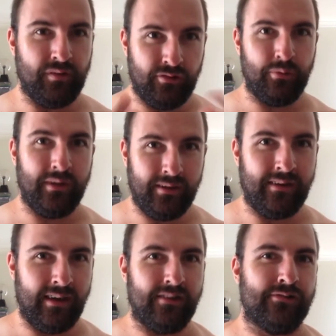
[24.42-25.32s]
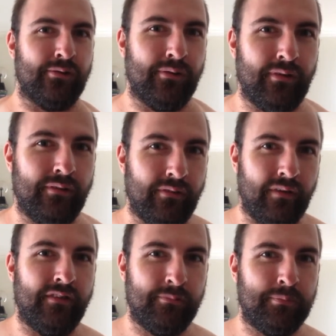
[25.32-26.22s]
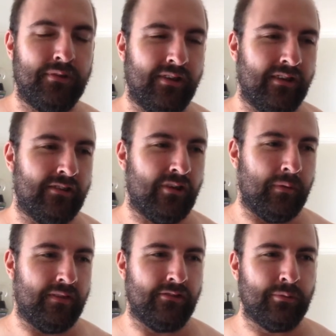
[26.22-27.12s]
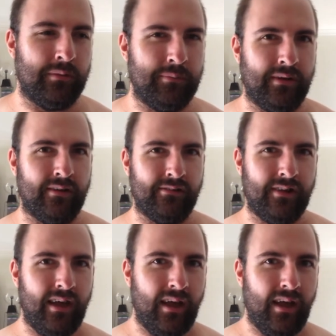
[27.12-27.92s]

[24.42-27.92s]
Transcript: doing a Naked Truth on this particular topic this week, because